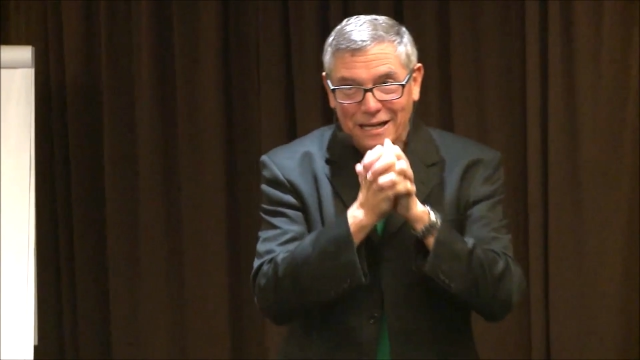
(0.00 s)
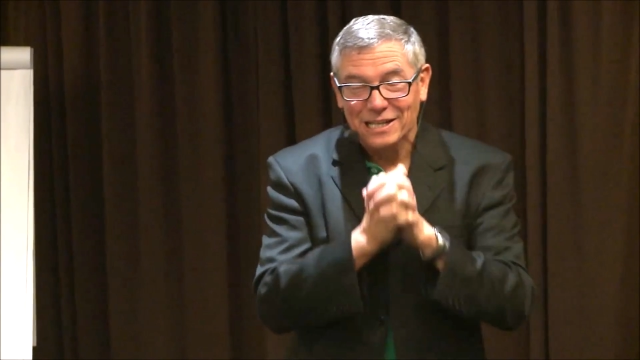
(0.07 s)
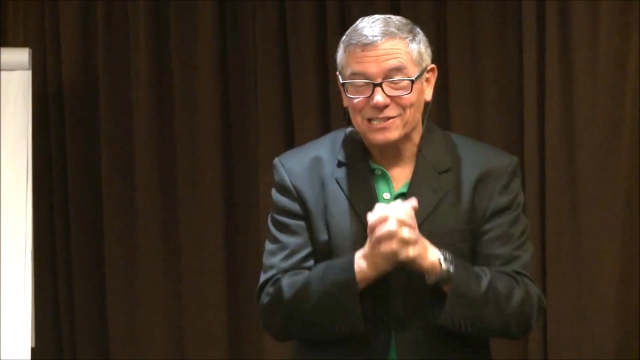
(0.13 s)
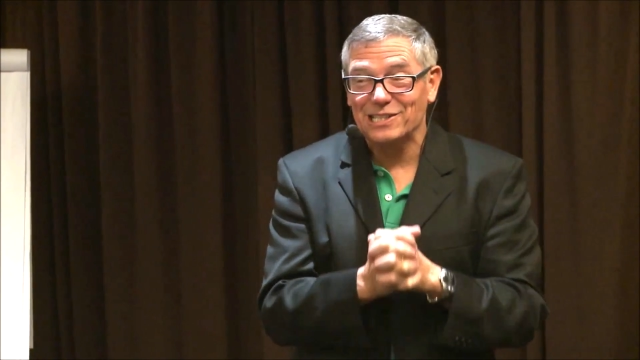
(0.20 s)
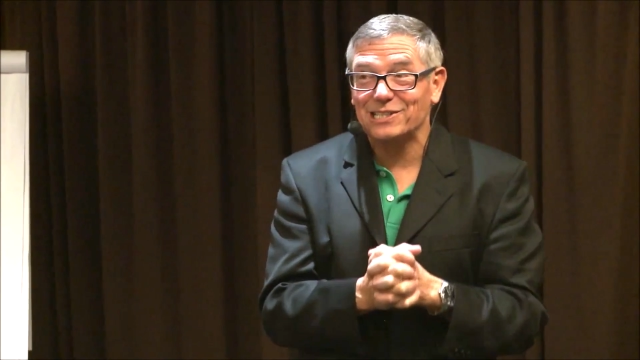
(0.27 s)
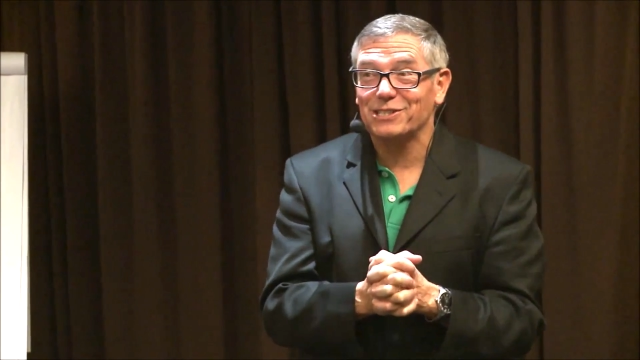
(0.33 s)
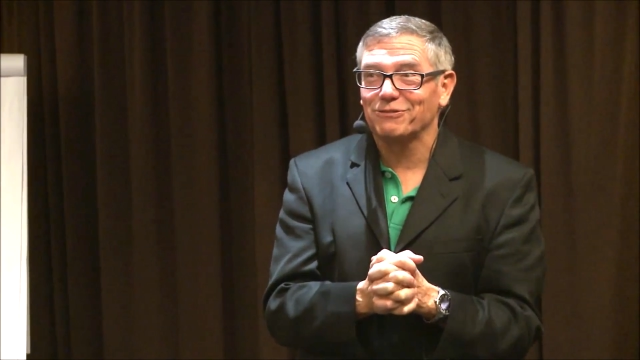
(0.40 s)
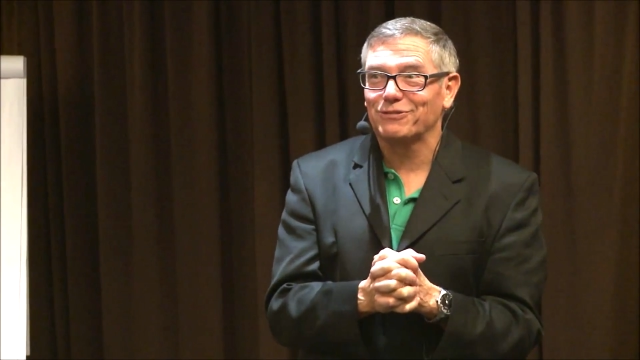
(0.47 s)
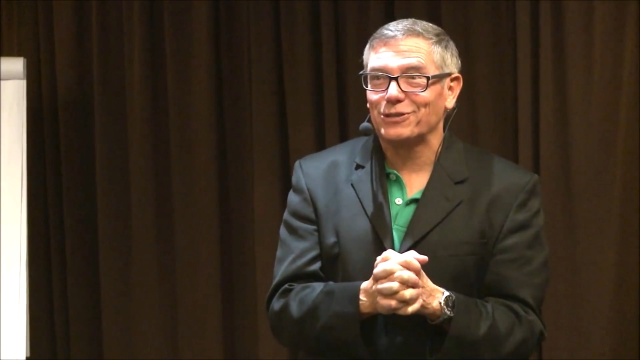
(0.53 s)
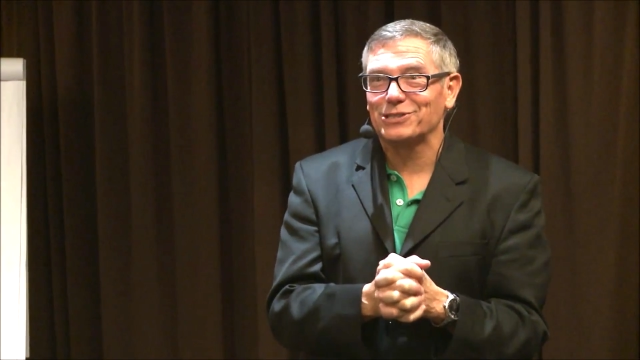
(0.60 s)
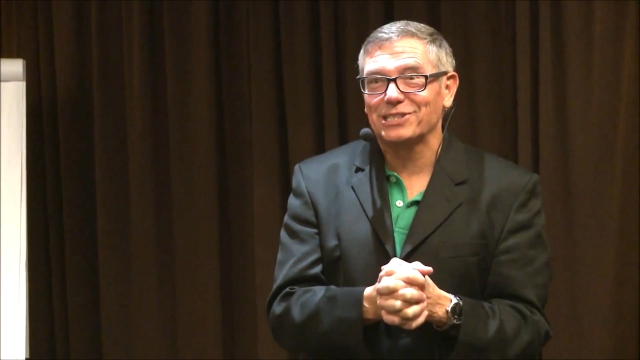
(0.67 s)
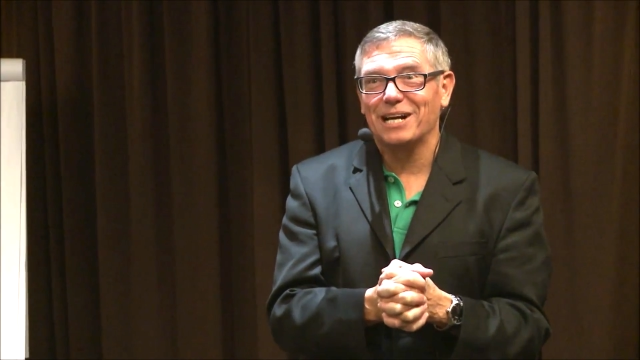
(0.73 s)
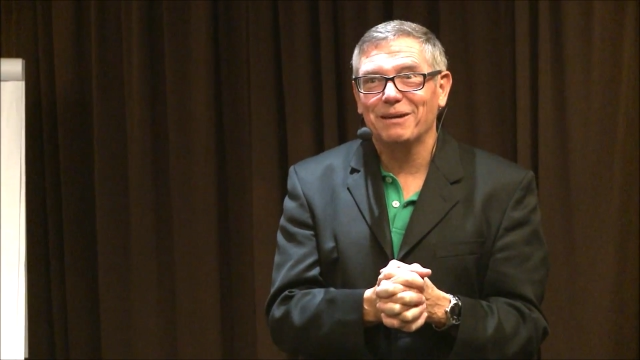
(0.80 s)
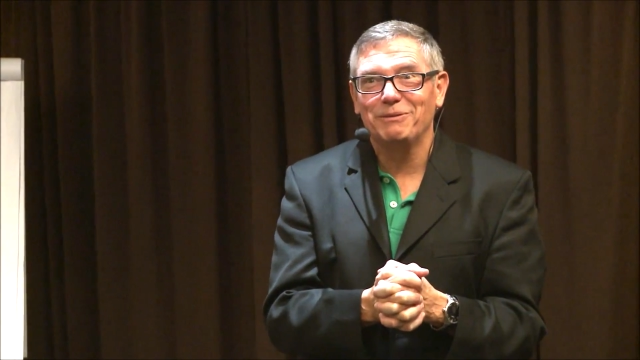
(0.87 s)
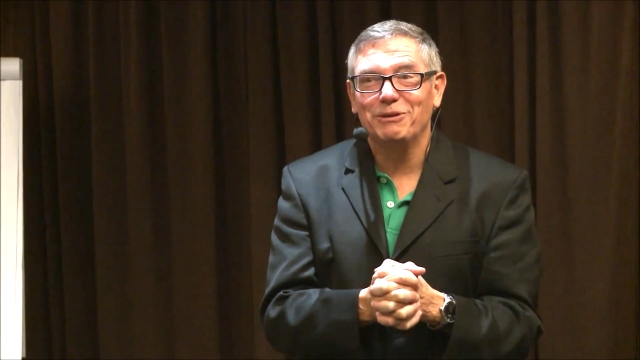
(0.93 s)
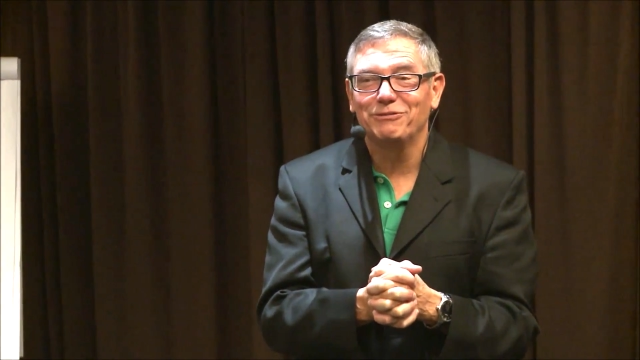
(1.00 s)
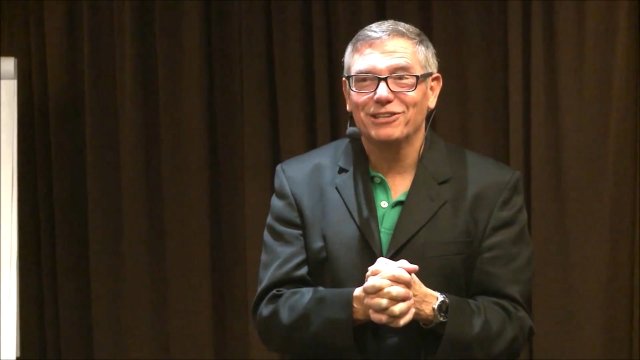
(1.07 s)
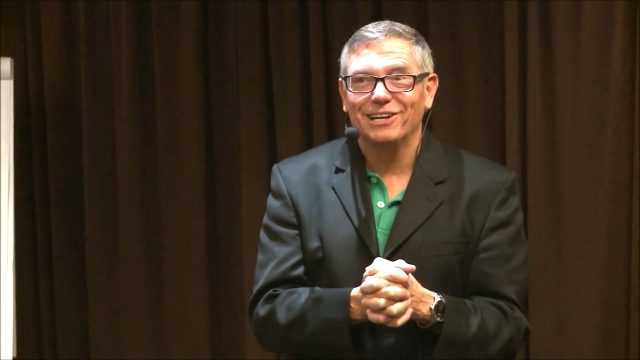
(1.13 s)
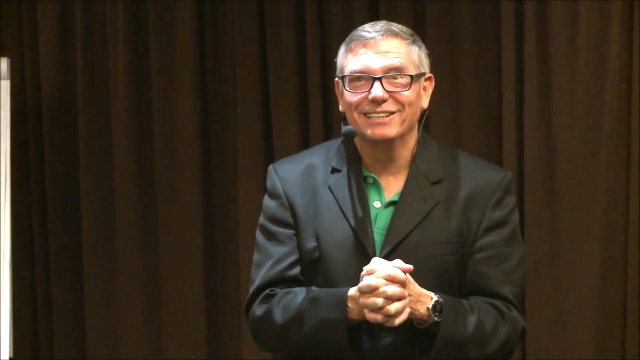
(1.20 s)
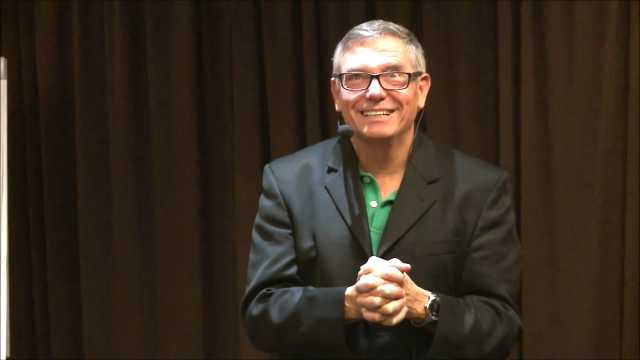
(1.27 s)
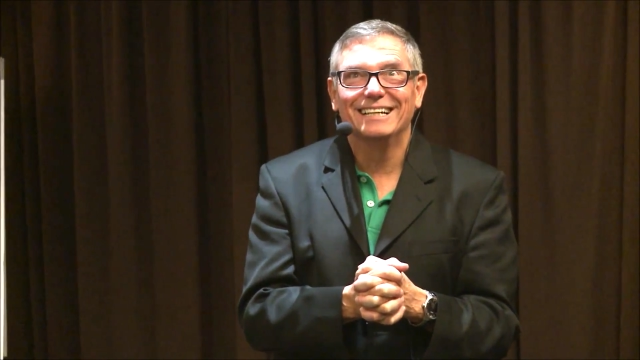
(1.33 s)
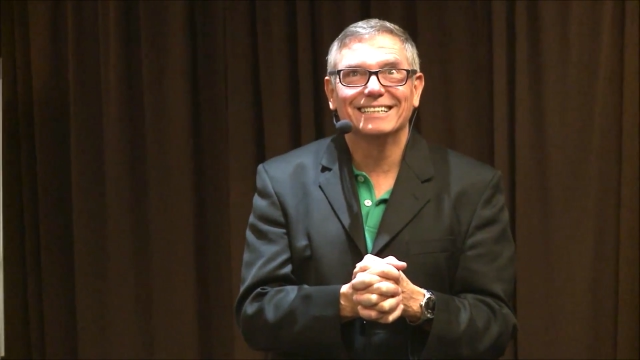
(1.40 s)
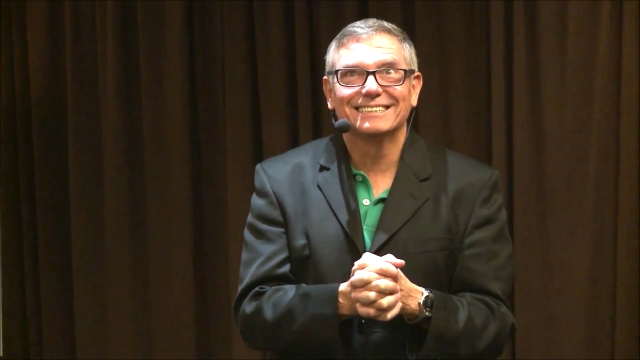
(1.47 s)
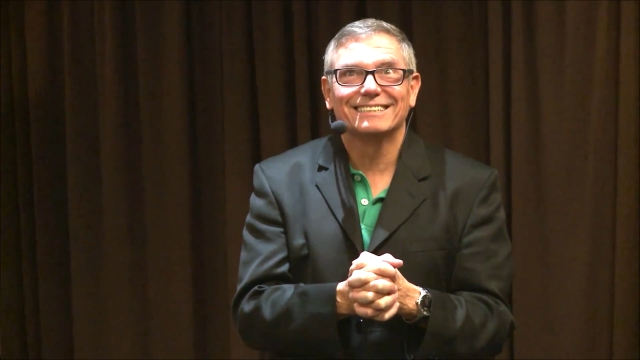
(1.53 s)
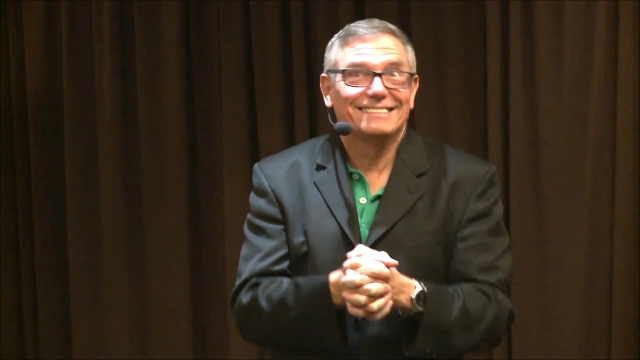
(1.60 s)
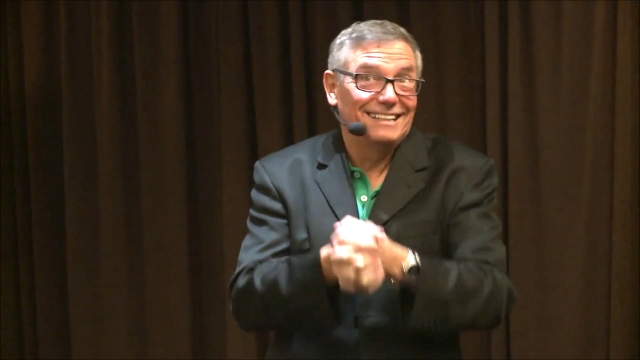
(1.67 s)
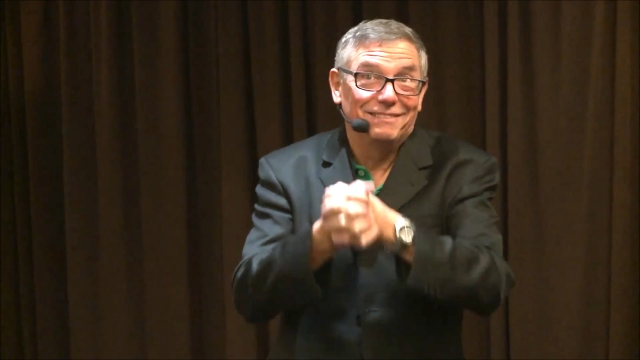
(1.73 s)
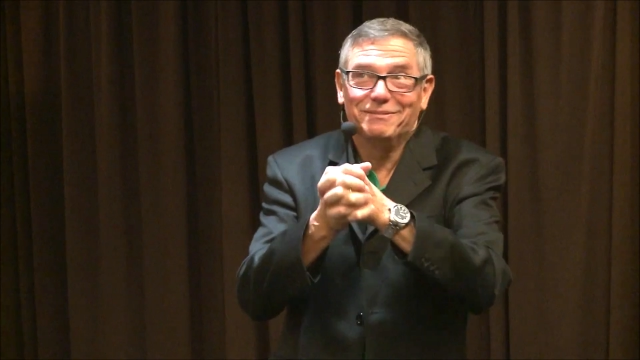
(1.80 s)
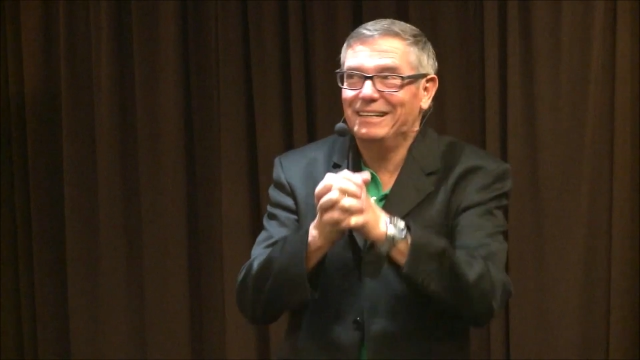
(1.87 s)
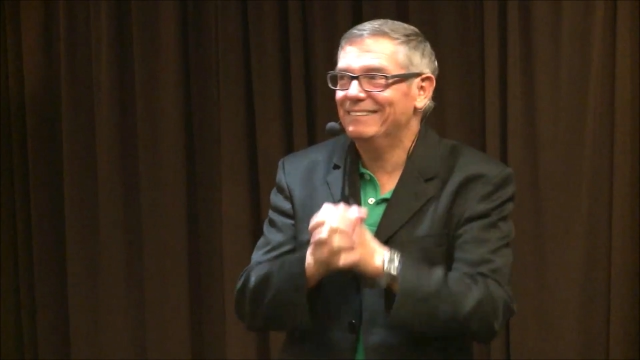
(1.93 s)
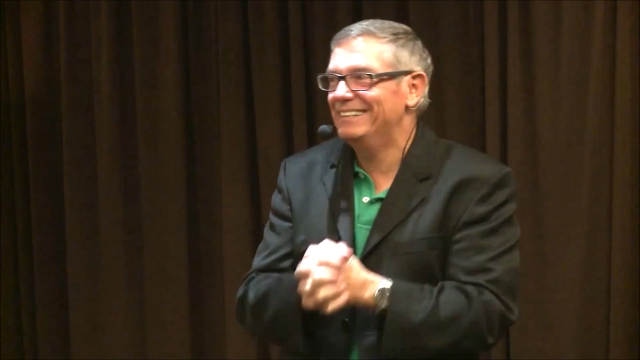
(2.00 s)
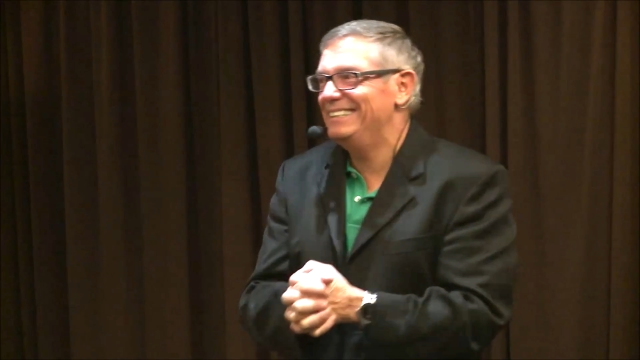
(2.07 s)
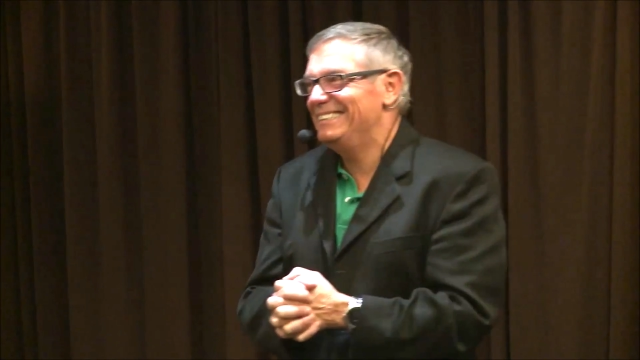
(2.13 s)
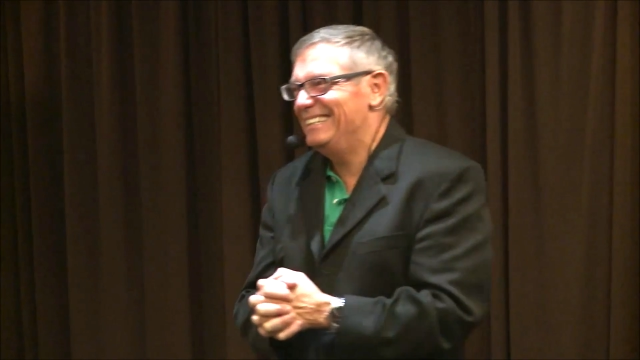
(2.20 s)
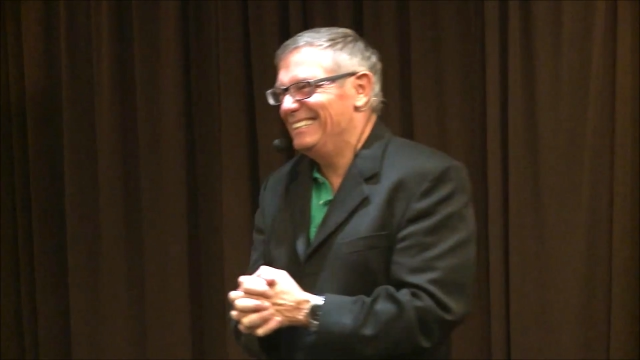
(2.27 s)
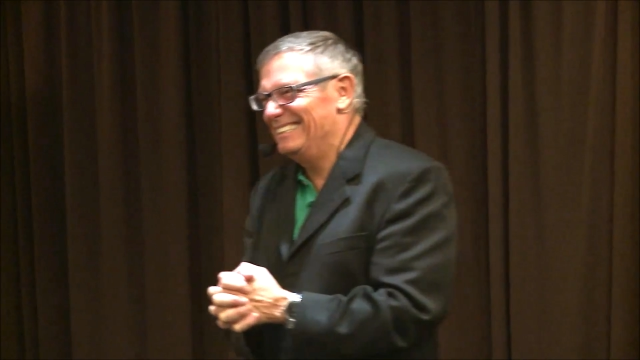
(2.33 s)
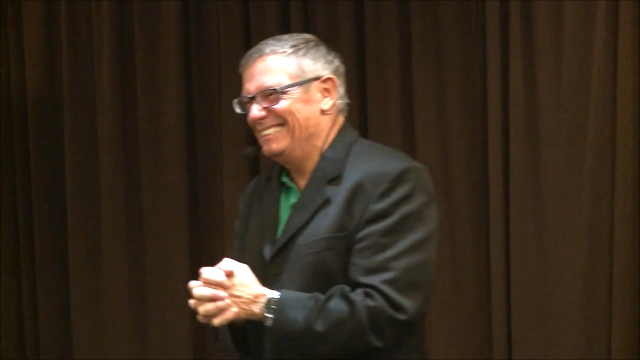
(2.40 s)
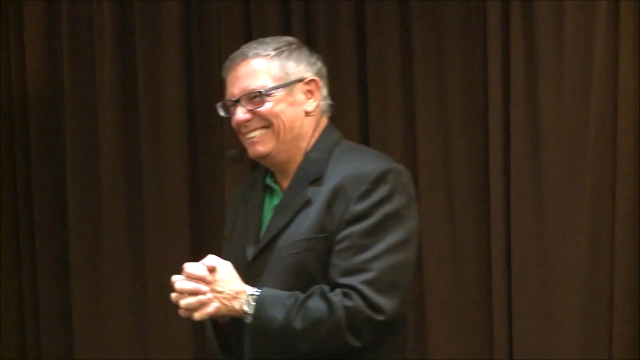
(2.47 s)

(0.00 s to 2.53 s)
Is this the first time you've done this? Yeah, maybe.